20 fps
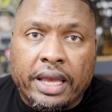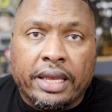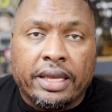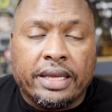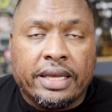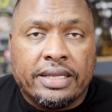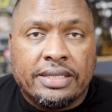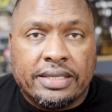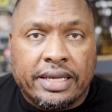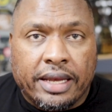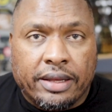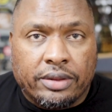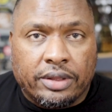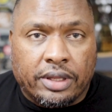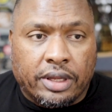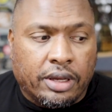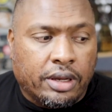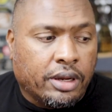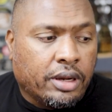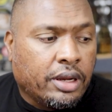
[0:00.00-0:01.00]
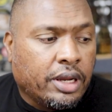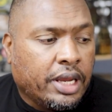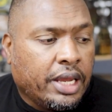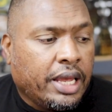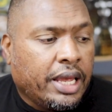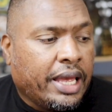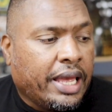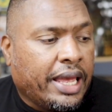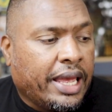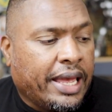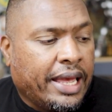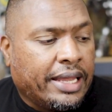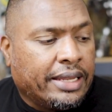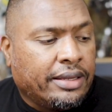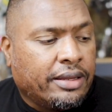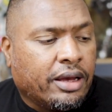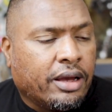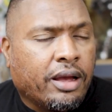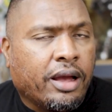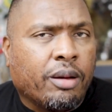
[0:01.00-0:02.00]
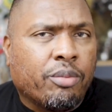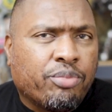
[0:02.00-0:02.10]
hey, it's out there, and uh,